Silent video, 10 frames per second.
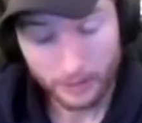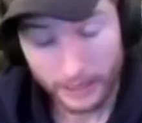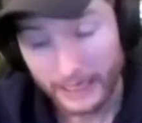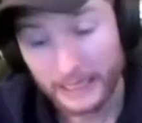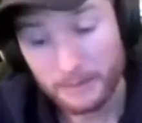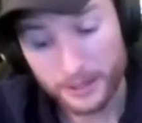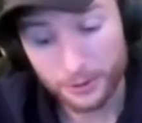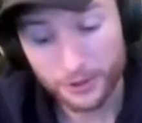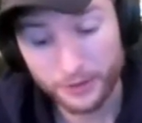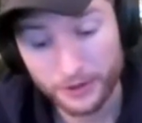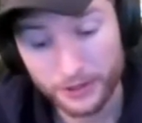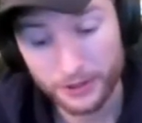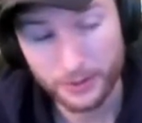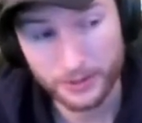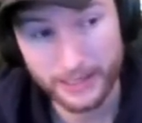it can be useful to
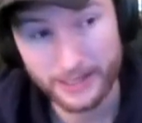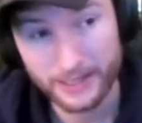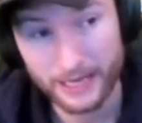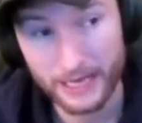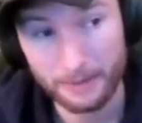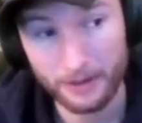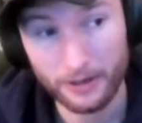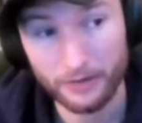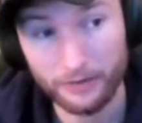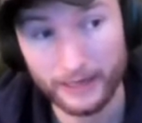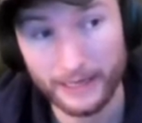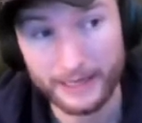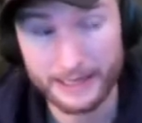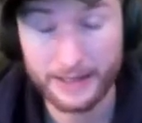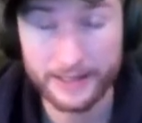use this type of
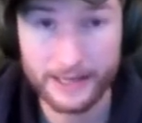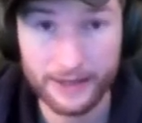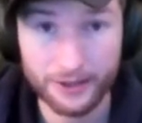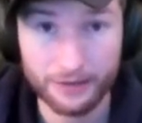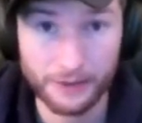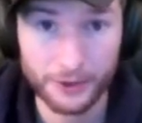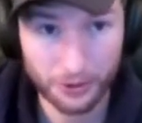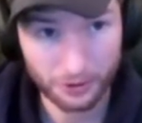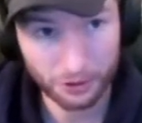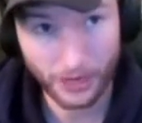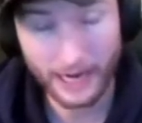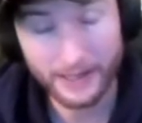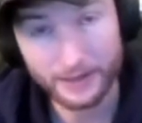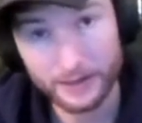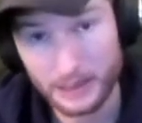synthesizer for certain
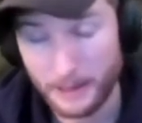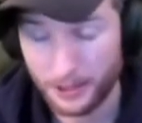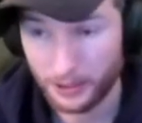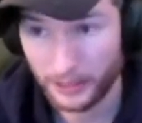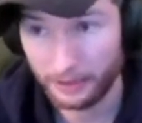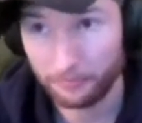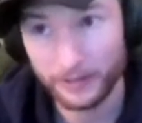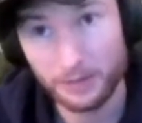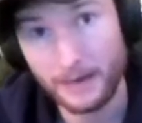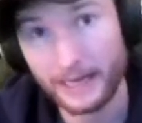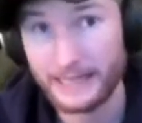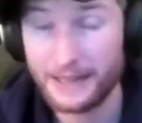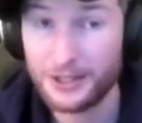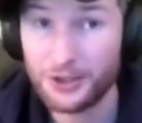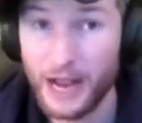tracks, especially like rhythmic
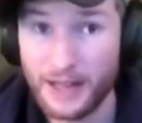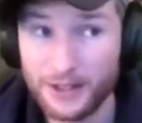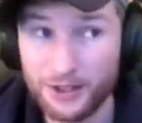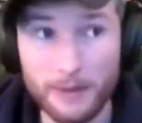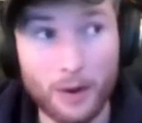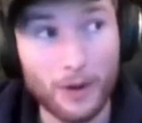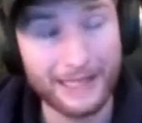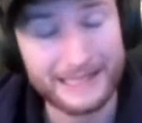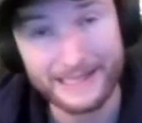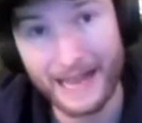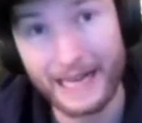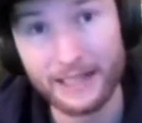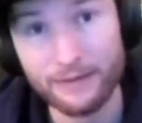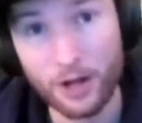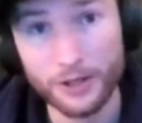dance tracks. You might want a static
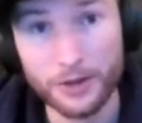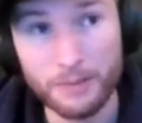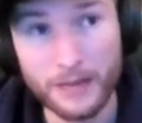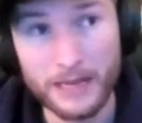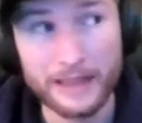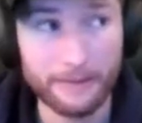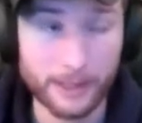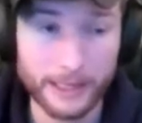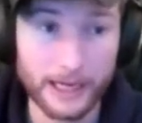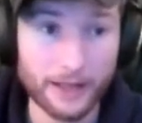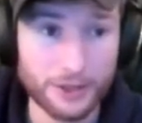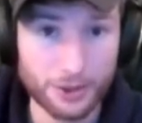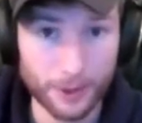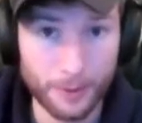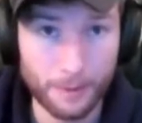volume that really cuts
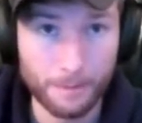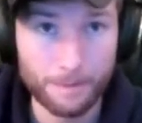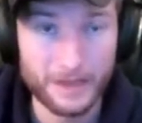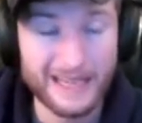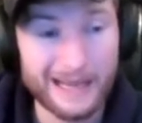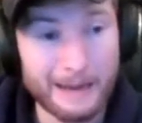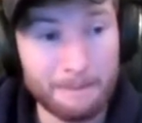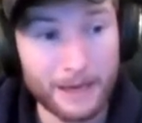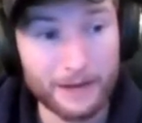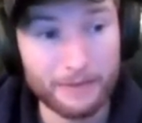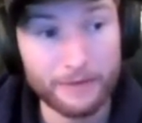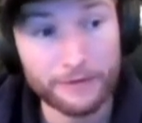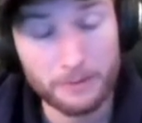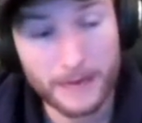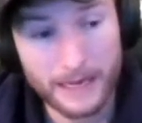through. But
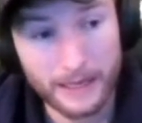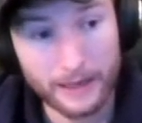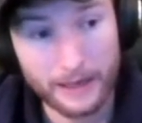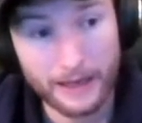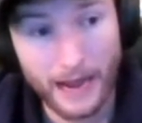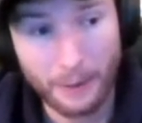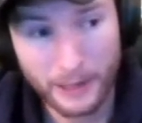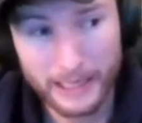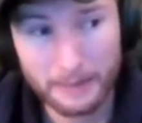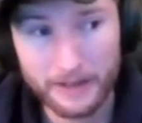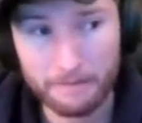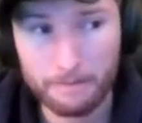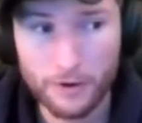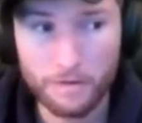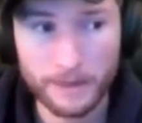for me, I would like a bit of
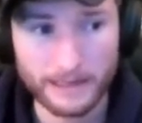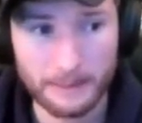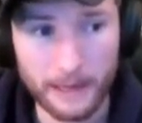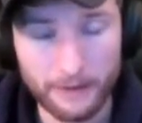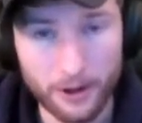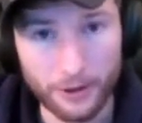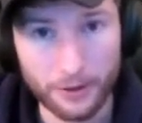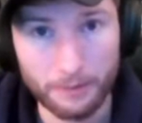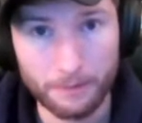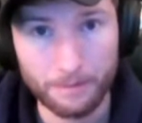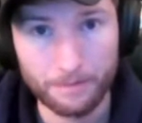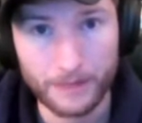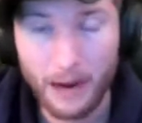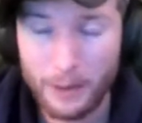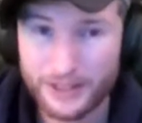movement in my volume.
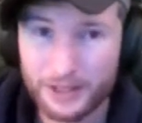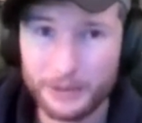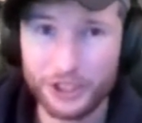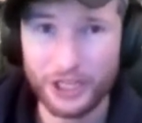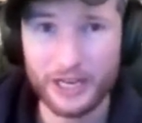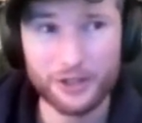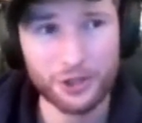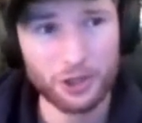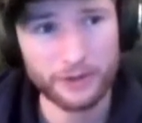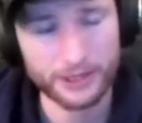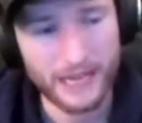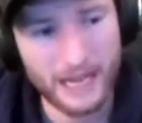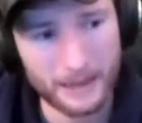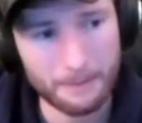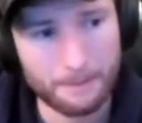I want some change over
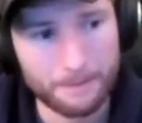time.